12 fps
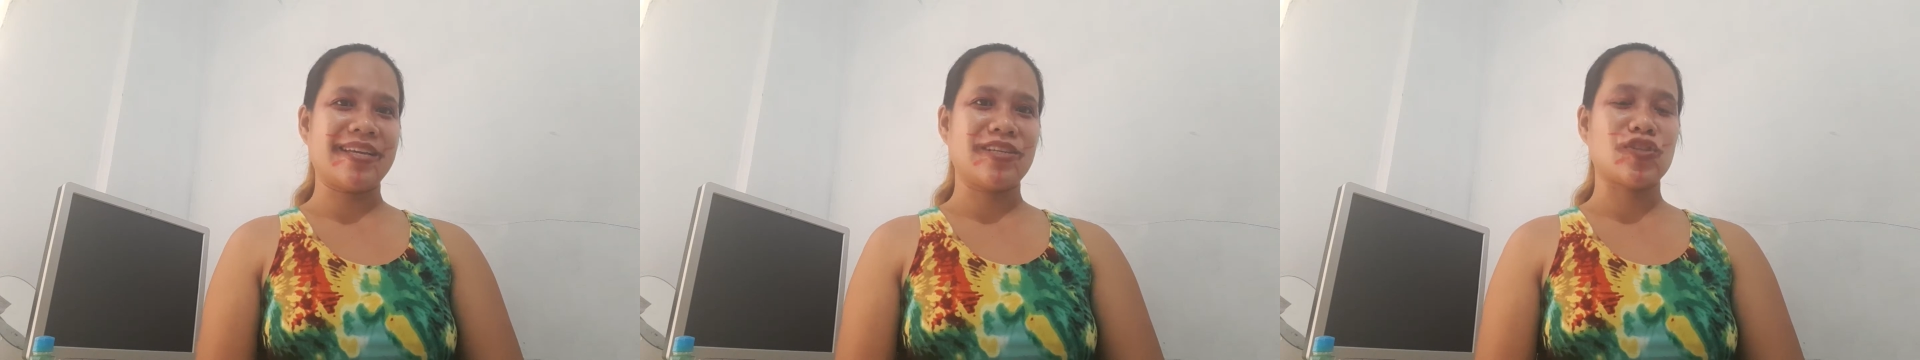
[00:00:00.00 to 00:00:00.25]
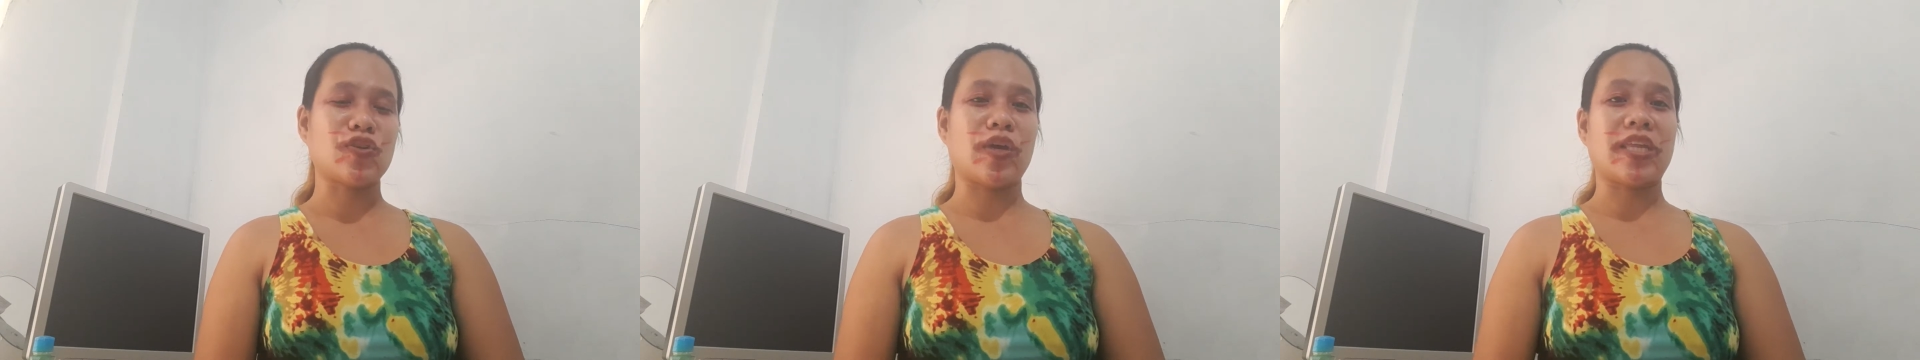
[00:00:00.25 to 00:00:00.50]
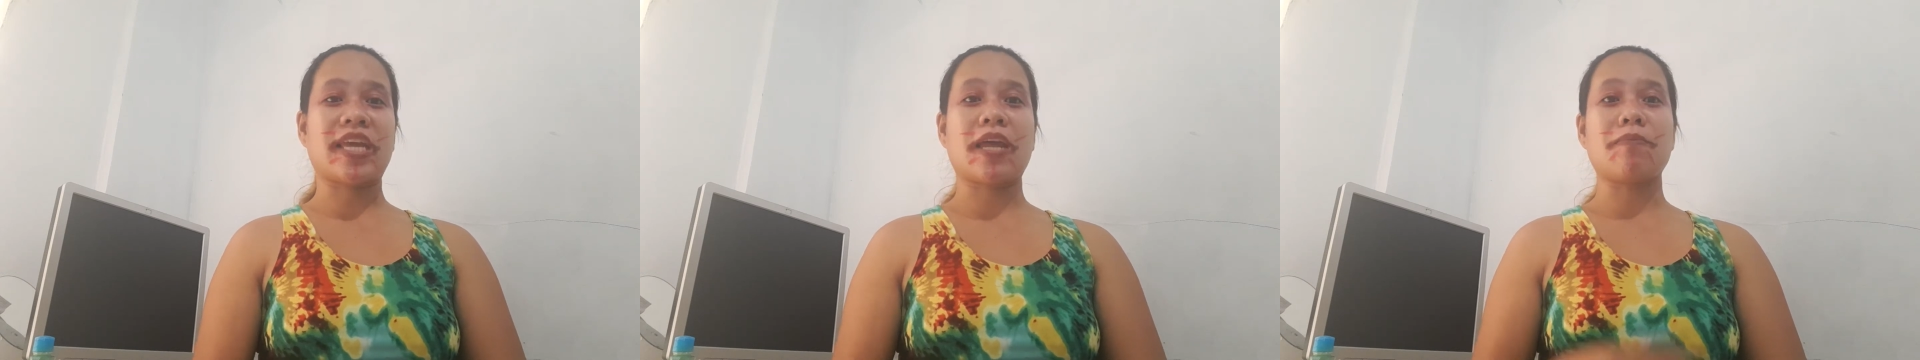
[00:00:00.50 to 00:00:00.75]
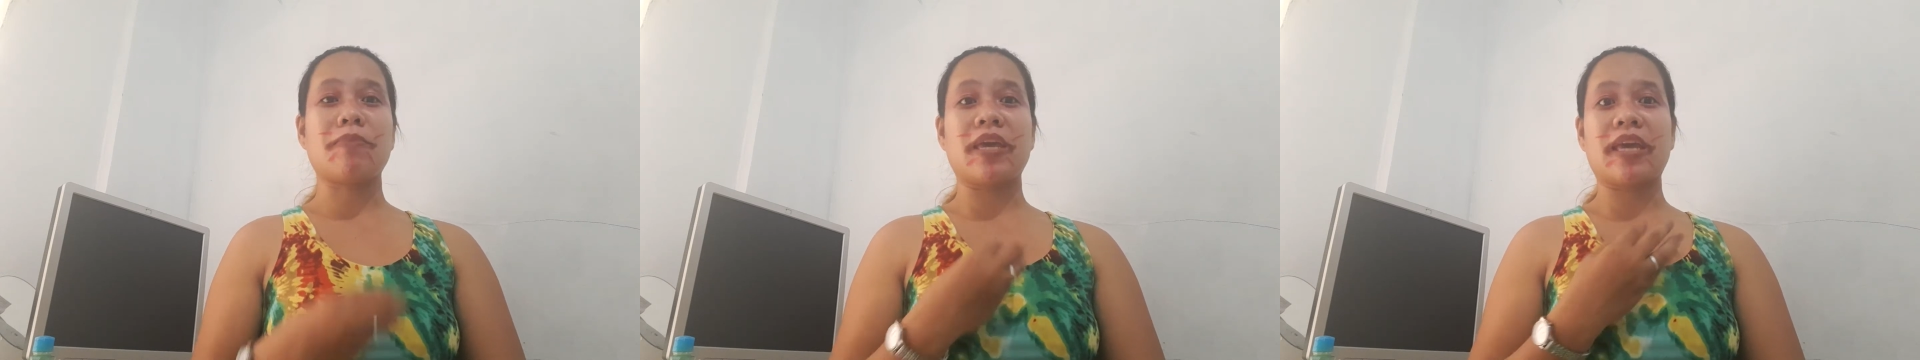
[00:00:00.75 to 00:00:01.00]
So it
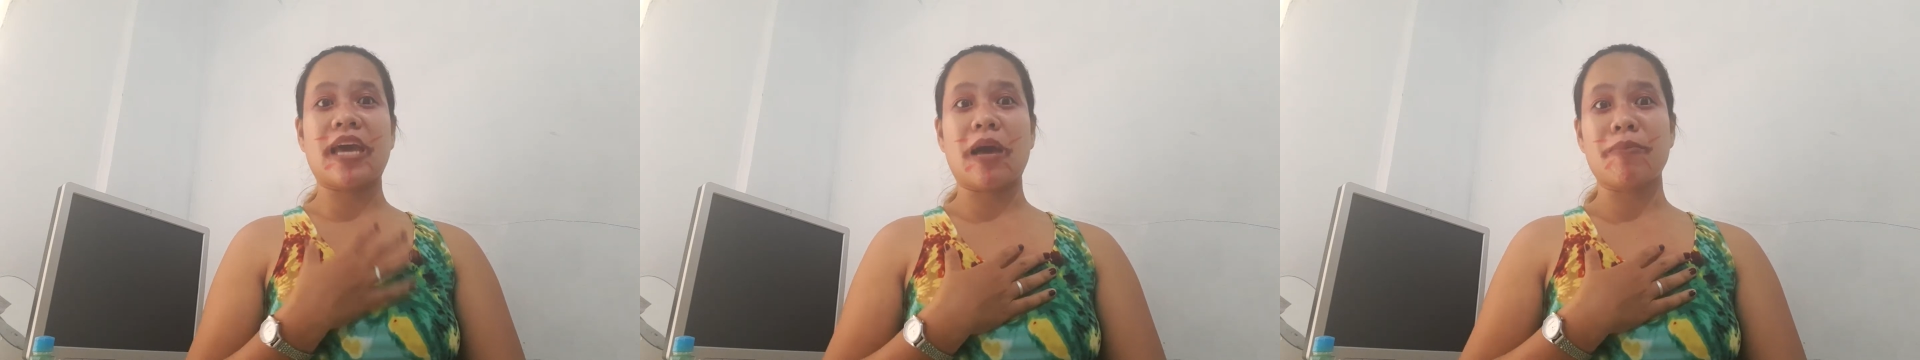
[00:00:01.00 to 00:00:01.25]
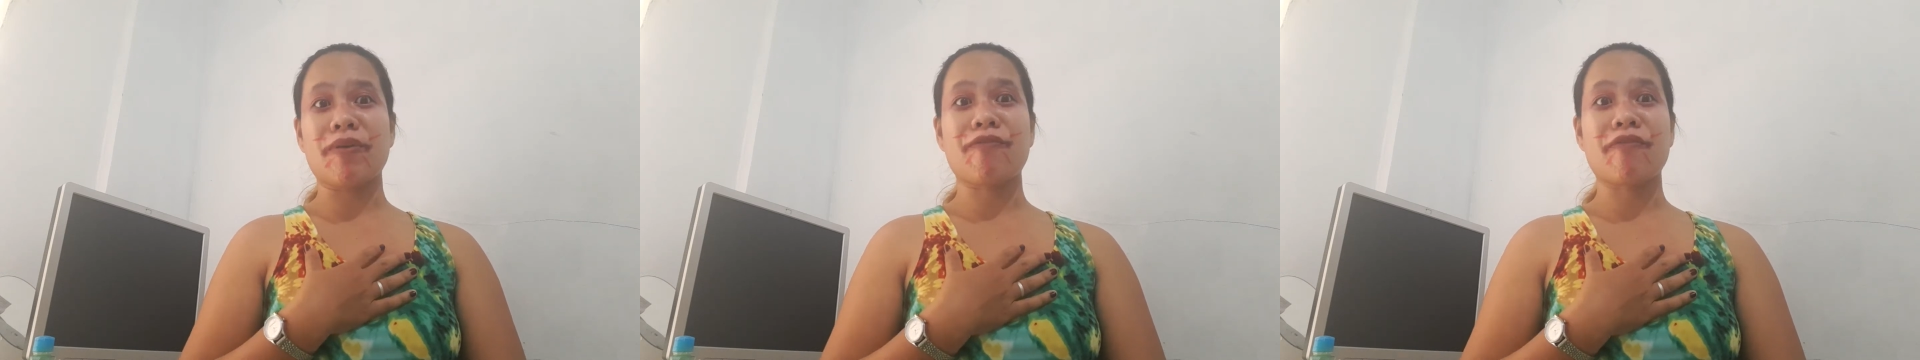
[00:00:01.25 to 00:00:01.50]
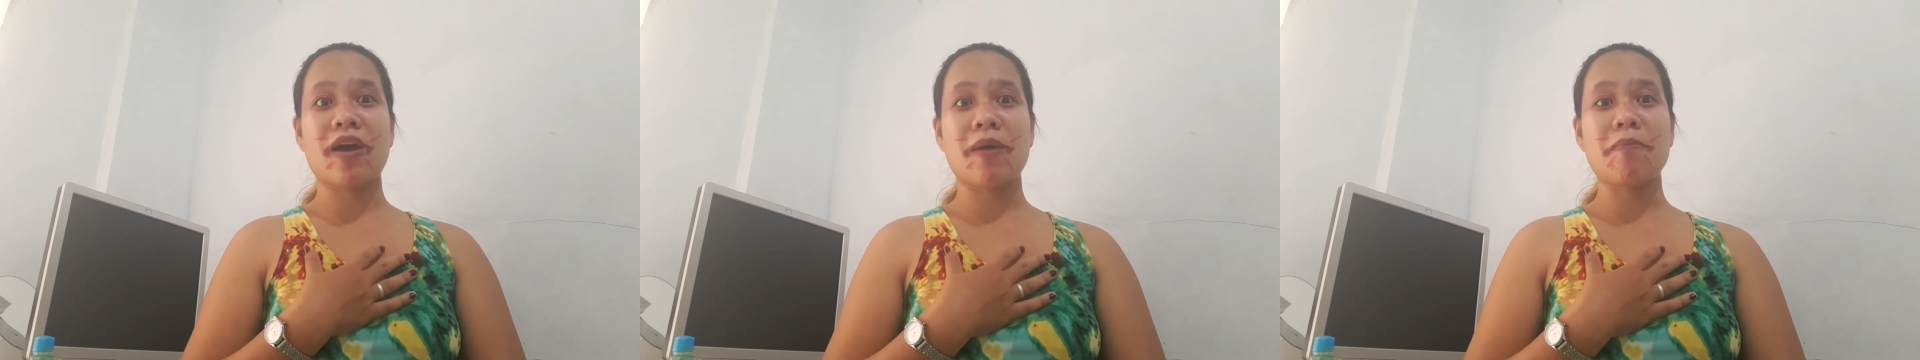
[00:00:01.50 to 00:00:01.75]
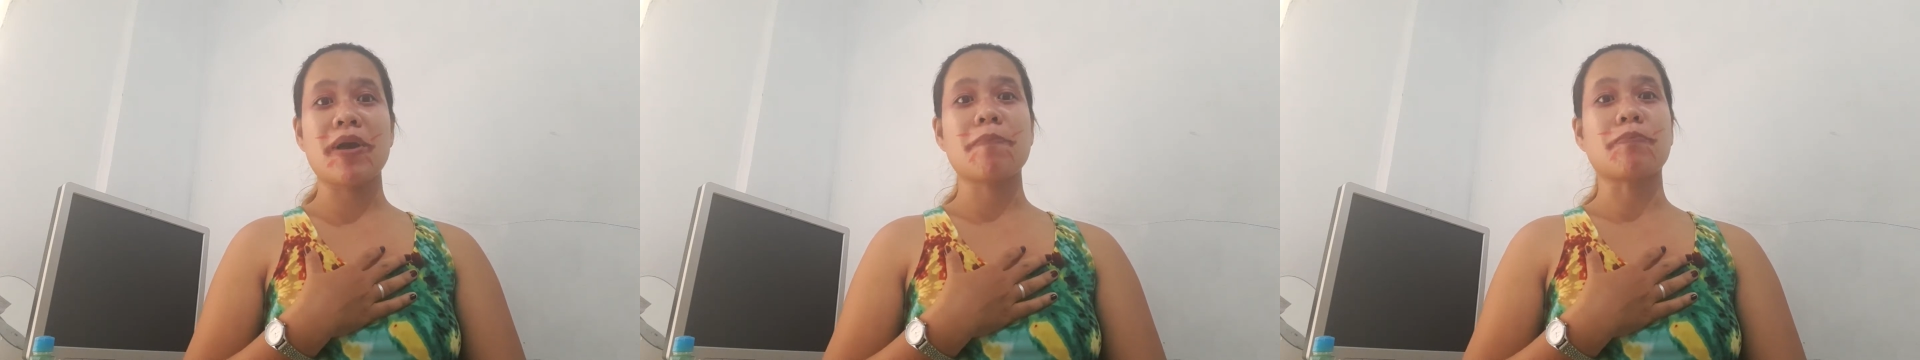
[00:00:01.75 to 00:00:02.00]
can be coming from
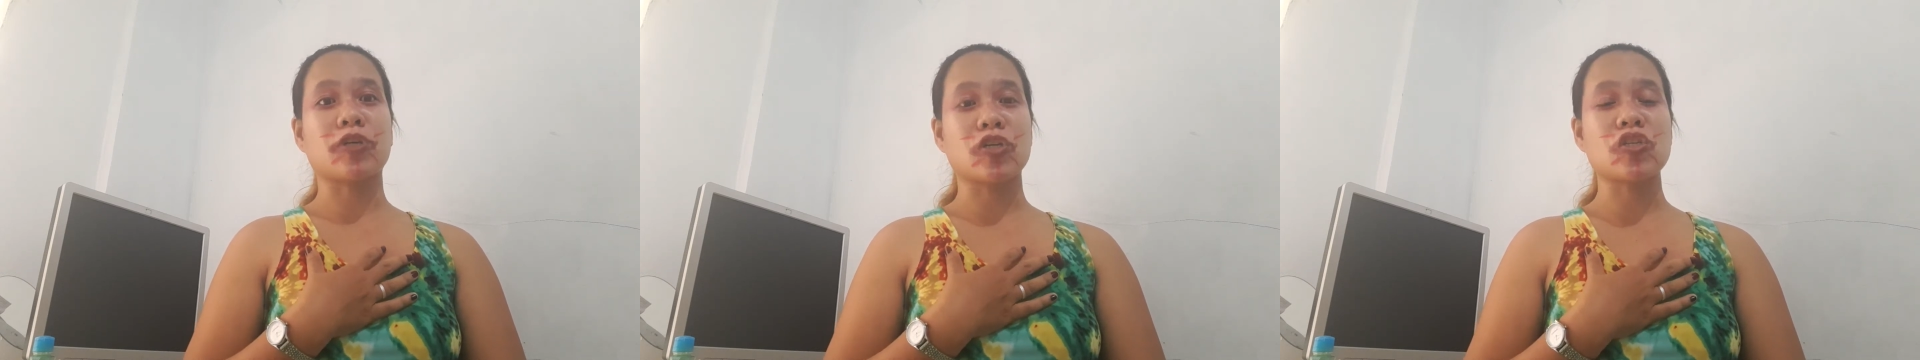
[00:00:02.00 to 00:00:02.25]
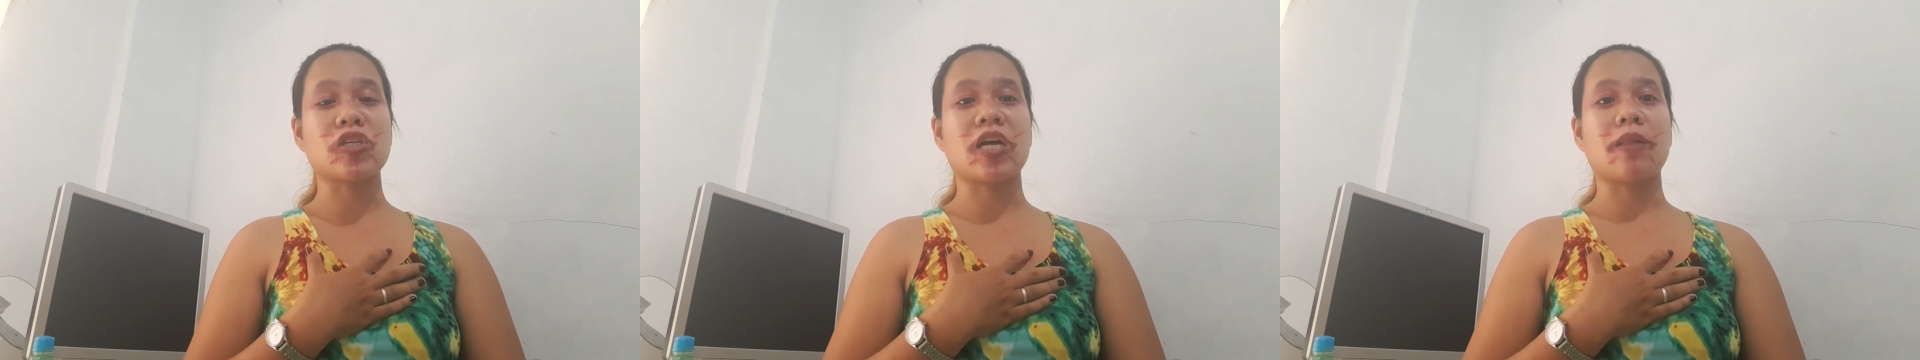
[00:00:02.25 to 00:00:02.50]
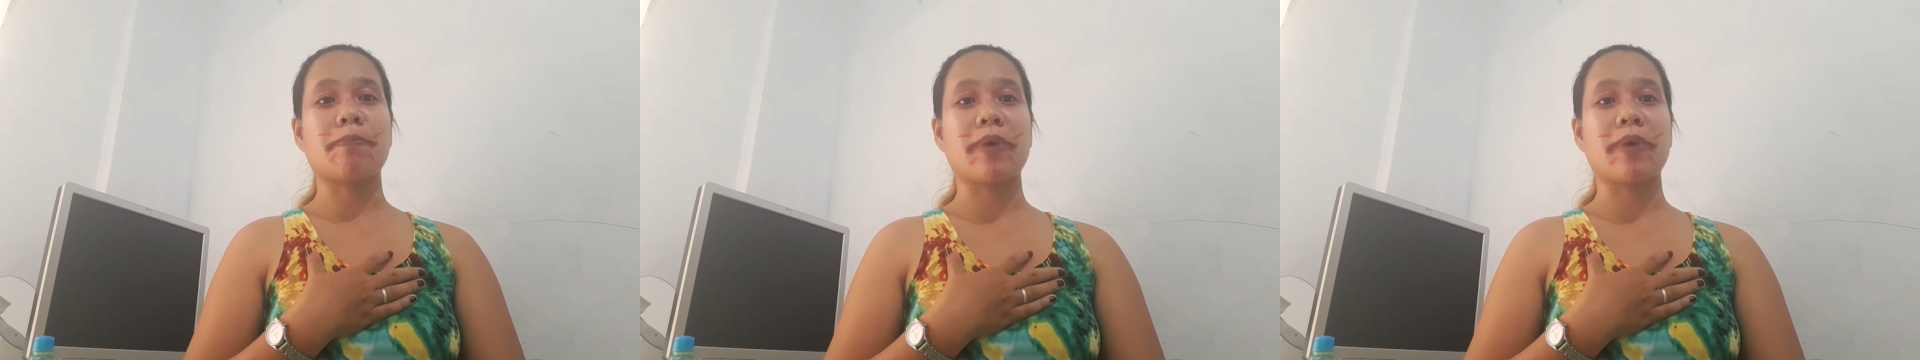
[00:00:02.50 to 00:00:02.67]
my personal